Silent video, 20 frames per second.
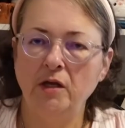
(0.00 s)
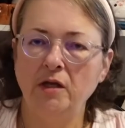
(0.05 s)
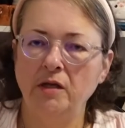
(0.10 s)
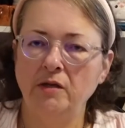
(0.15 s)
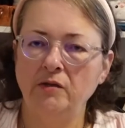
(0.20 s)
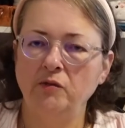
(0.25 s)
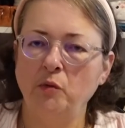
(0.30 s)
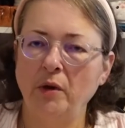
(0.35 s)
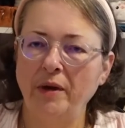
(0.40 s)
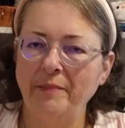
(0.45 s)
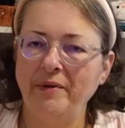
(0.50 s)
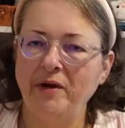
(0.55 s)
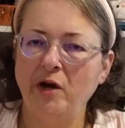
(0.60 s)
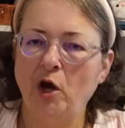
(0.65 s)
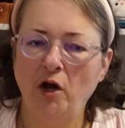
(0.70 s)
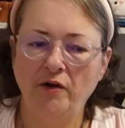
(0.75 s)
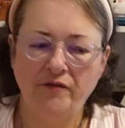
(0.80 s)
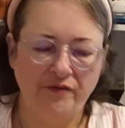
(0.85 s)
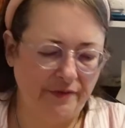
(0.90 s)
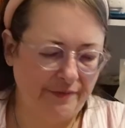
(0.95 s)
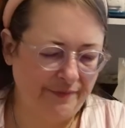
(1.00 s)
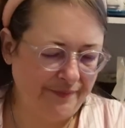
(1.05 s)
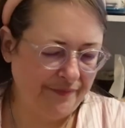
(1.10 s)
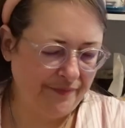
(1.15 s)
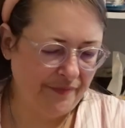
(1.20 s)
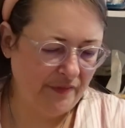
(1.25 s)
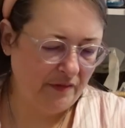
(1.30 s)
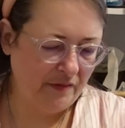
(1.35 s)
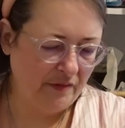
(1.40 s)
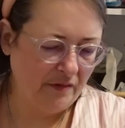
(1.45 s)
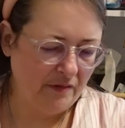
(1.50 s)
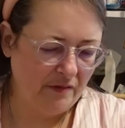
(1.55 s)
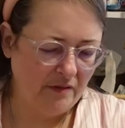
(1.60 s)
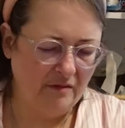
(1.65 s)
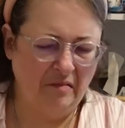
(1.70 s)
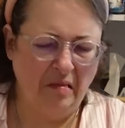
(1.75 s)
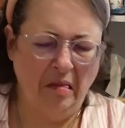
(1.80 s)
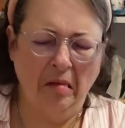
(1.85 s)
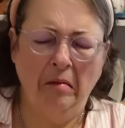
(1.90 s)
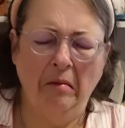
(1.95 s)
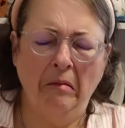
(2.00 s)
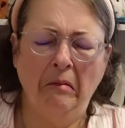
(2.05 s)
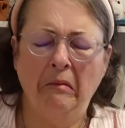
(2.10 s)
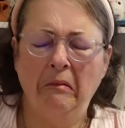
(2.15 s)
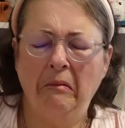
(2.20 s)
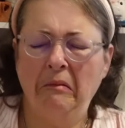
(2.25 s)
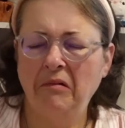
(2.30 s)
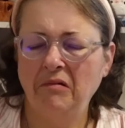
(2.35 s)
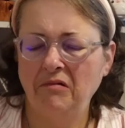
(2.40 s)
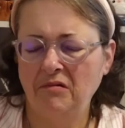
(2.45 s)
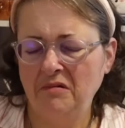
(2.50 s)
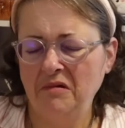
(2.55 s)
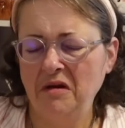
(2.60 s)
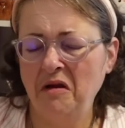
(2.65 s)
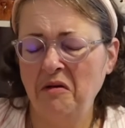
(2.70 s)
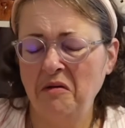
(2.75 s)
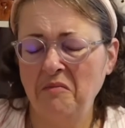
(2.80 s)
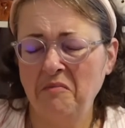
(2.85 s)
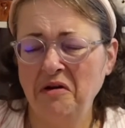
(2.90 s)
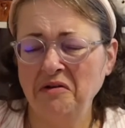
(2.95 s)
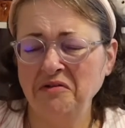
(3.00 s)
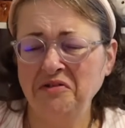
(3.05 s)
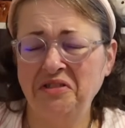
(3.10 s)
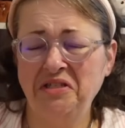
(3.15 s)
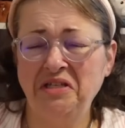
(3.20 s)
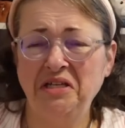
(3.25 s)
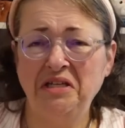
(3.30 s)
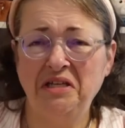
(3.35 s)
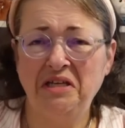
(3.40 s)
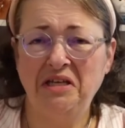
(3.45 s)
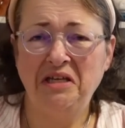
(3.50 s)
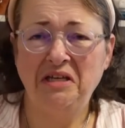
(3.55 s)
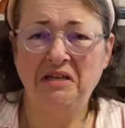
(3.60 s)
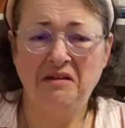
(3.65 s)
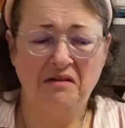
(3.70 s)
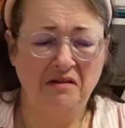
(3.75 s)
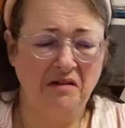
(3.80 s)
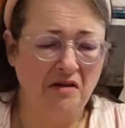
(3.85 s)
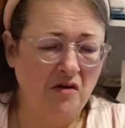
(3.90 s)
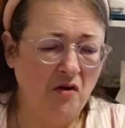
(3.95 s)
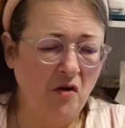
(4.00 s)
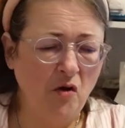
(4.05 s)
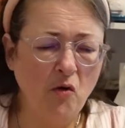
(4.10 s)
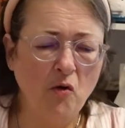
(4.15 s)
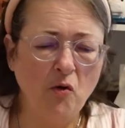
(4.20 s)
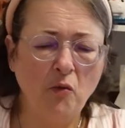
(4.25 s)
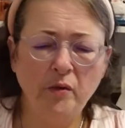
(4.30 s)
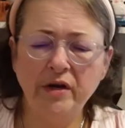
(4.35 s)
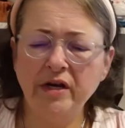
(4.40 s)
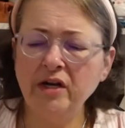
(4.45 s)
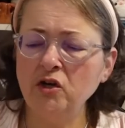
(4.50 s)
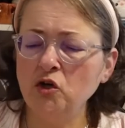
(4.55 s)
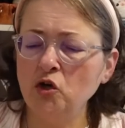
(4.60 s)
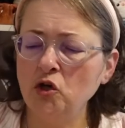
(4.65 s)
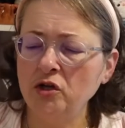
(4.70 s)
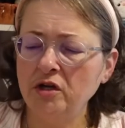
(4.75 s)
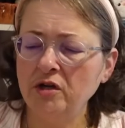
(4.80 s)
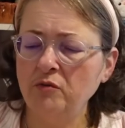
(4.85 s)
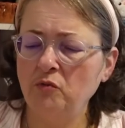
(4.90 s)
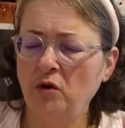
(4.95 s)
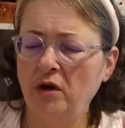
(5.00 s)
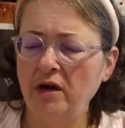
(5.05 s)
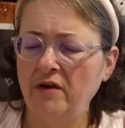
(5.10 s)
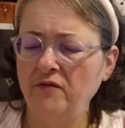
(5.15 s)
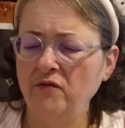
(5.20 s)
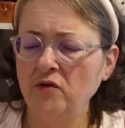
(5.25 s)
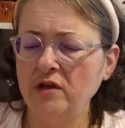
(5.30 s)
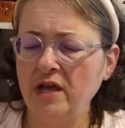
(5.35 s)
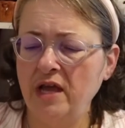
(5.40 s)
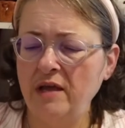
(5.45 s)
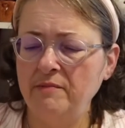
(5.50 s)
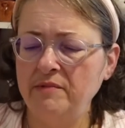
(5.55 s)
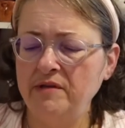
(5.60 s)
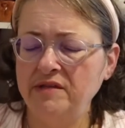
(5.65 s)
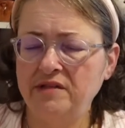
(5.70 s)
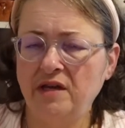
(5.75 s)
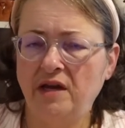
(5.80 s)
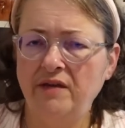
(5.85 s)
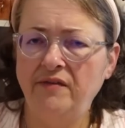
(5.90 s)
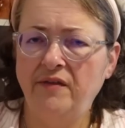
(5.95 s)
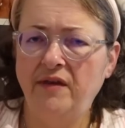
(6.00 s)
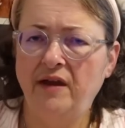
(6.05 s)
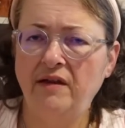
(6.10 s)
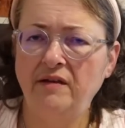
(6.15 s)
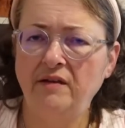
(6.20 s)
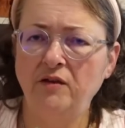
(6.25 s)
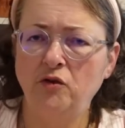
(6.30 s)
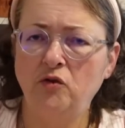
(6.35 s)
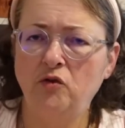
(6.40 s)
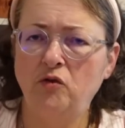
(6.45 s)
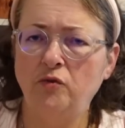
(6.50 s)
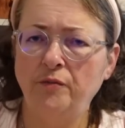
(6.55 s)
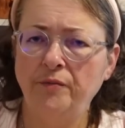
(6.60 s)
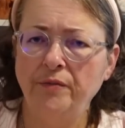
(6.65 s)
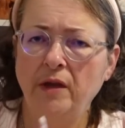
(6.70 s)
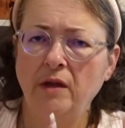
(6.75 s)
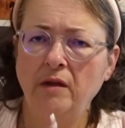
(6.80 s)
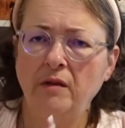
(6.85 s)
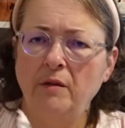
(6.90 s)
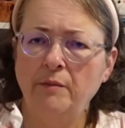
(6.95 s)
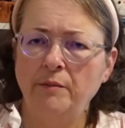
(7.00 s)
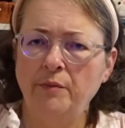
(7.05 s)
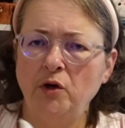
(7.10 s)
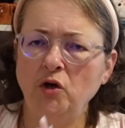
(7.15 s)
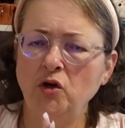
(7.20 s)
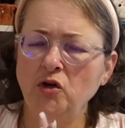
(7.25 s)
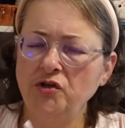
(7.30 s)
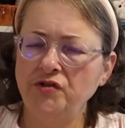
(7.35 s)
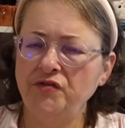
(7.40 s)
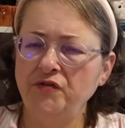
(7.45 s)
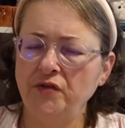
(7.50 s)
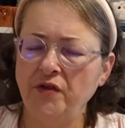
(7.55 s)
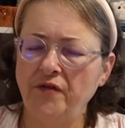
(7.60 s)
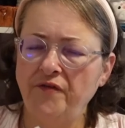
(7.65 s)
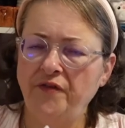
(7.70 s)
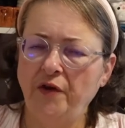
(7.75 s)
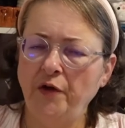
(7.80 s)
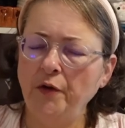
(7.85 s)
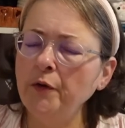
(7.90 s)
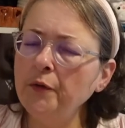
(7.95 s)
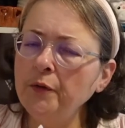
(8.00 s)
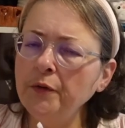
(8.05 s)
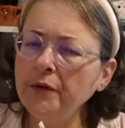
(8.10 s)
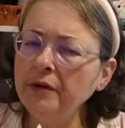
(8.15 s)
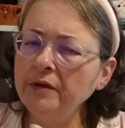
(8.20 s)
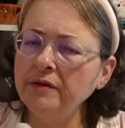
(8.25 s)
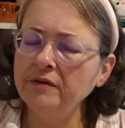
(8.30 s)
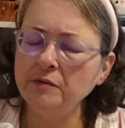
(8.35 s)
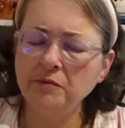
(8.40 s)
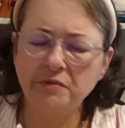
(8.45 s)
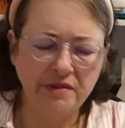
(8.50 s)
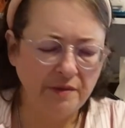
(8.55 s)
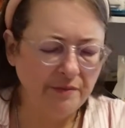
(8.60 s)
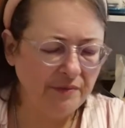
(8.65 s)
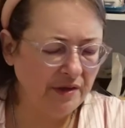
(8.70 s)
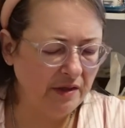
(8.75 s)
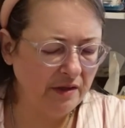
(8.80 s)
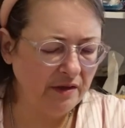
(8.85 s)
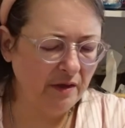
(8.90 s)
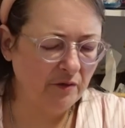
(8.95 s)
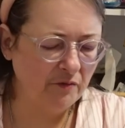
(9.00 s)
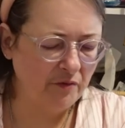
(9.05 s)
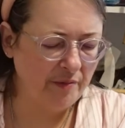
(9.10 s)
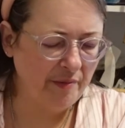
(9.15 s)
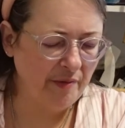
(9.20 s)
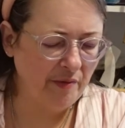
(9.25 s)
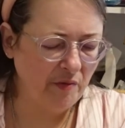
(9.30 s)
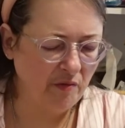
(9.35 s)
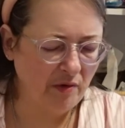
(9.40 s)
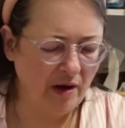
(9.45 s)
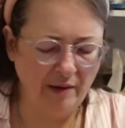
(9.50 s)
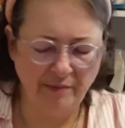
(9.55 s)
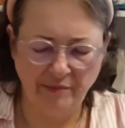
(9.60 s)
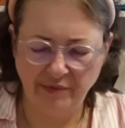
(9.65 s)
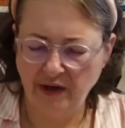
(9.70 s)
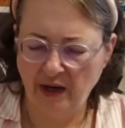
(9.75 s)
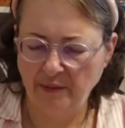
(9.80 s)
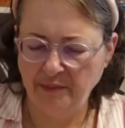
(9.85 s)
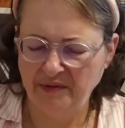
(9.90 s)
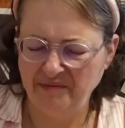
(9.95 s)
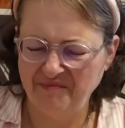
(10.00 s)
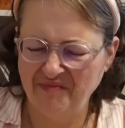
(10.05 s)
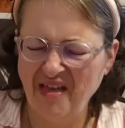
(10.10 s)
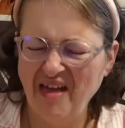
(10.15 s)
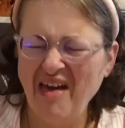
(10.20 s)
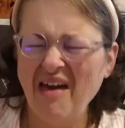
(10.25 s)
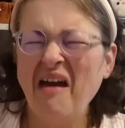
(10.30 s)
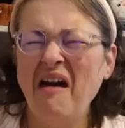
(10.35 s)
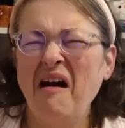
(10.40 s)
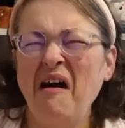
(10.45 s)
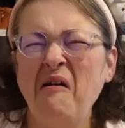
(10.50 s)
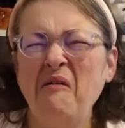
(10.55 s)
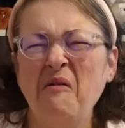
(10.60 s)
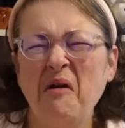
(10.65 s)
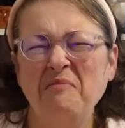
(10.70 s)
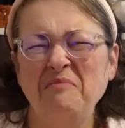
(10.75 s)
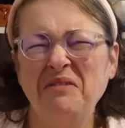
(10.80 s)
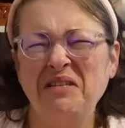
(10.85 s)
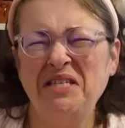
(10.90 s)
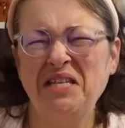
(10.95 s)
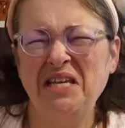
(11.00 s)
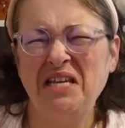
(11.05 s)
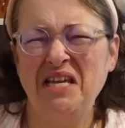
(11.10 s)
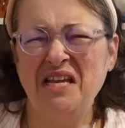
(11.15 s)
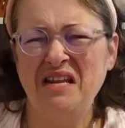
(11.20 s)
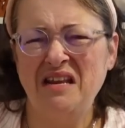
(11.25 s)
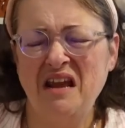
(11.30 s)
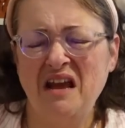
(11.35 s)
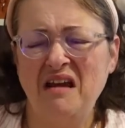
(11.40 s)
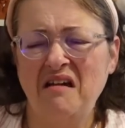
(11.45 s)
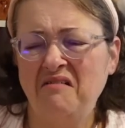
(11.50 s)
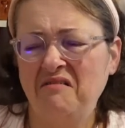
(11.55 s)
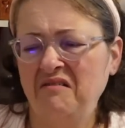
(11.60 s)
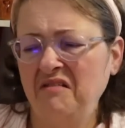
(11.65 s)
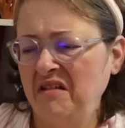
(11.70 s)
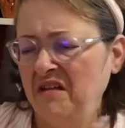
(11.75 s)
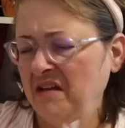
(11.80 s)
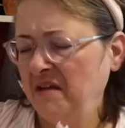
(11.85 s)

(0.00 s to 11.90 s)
Let's wipe it off. Oh, now I'm all sticky. Oh, we didn't look at whatever came inside that little purse for the phone. There was something in there. Remember, wrapped up in... Oh, I'm sticky now.